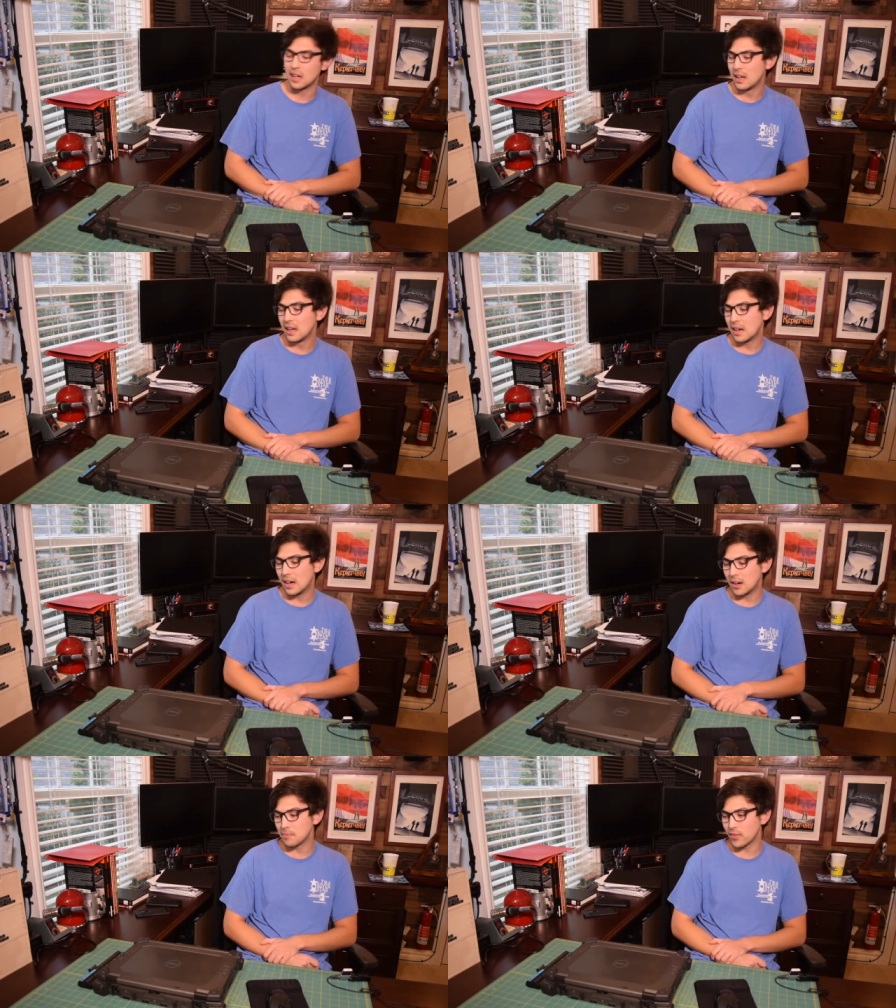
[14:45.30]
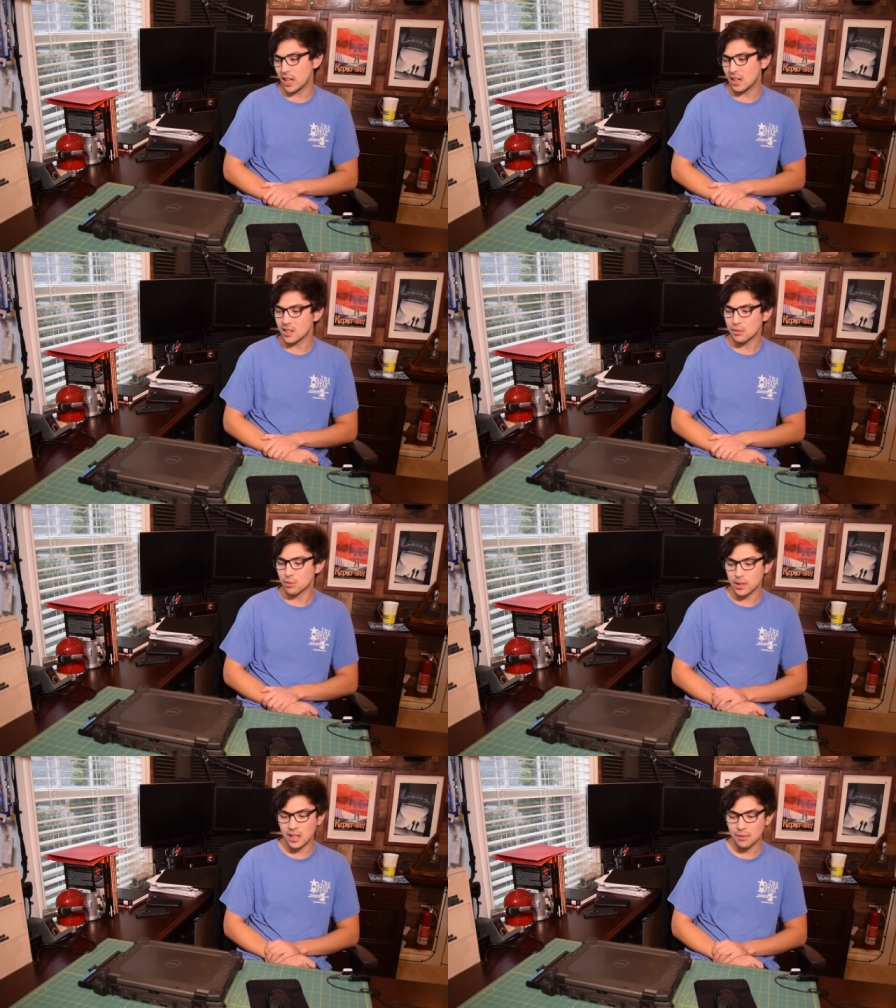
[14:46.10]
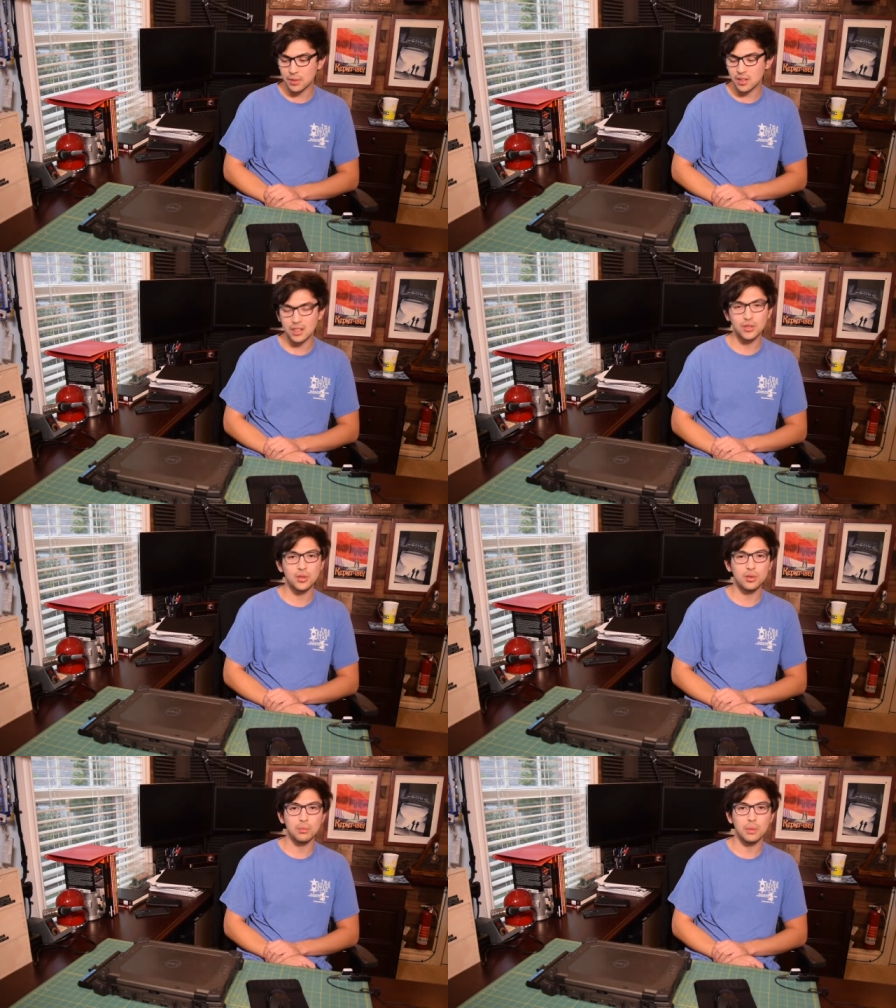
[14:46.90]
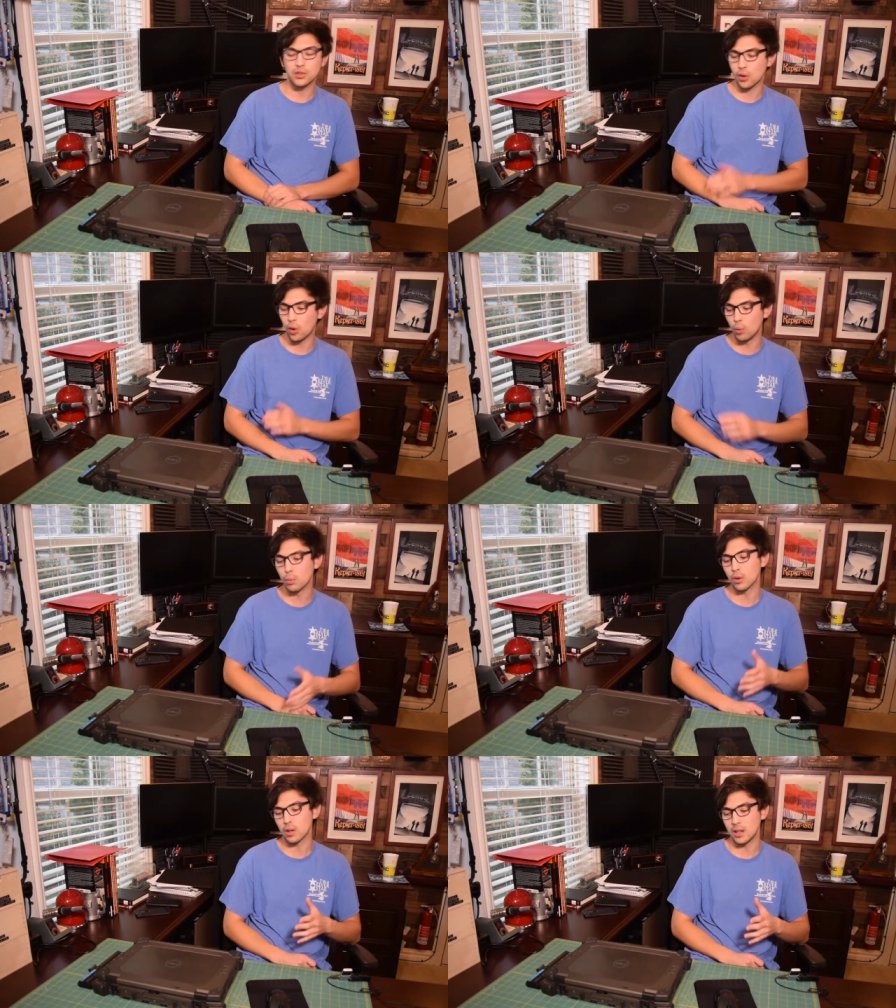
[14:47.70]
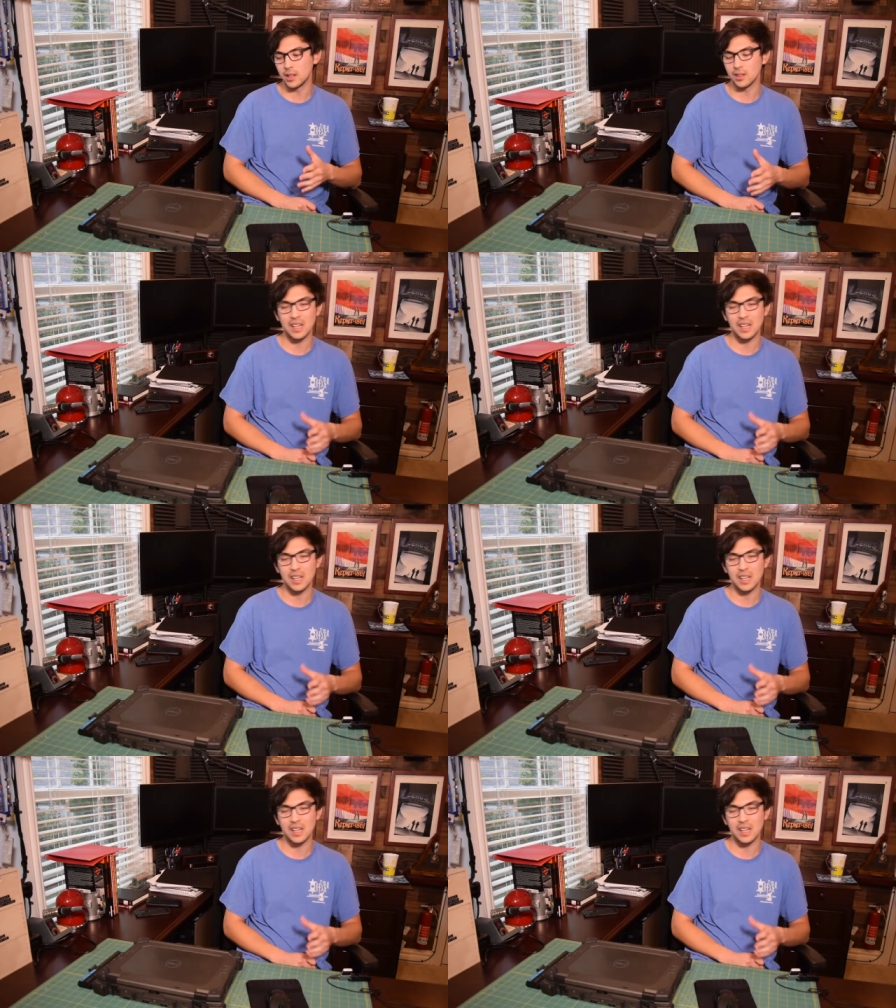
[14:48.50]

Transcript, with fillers: Um, and I really haven't done too much homework on it.